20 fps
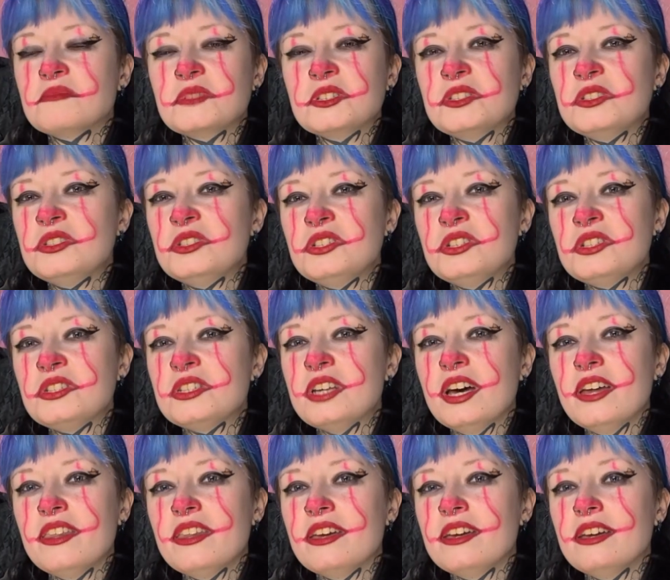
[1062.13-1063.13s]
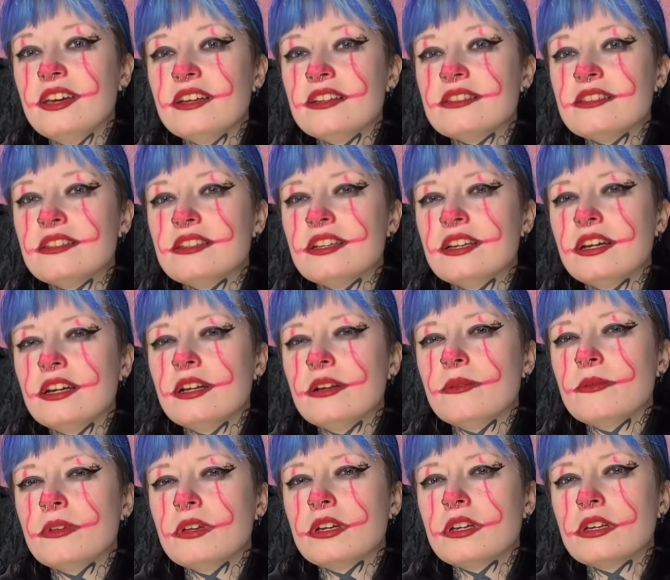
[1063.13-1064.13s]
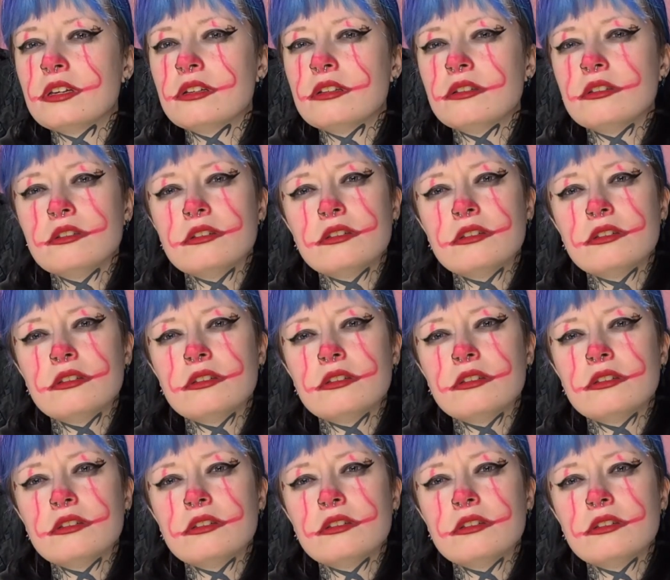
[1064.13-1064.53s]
I just sat there yesterday and I'm like,